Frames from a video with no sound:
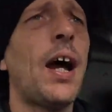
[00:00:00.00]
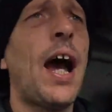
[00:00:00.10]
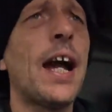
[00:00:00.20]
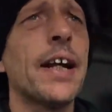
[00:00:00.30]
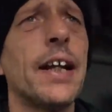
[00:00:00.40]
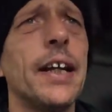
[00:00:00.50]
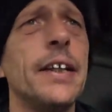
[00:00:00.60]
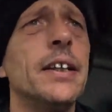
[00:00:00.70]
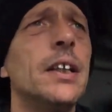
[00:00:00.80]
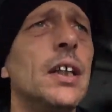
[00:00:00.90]

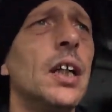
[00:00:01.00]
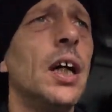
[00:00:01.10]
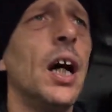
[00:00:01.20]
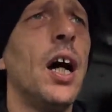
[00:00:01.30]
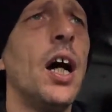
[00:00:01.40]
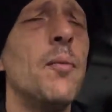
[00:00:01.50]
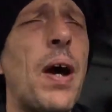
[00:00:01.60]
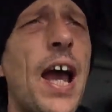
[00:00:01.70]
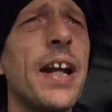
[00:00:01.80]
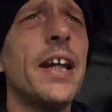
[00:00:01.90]
agony.
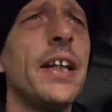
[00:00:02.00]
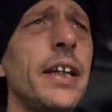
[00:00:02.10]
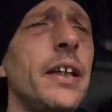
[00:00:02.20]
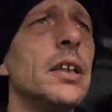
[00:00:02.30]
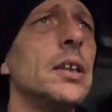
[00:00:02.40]
Any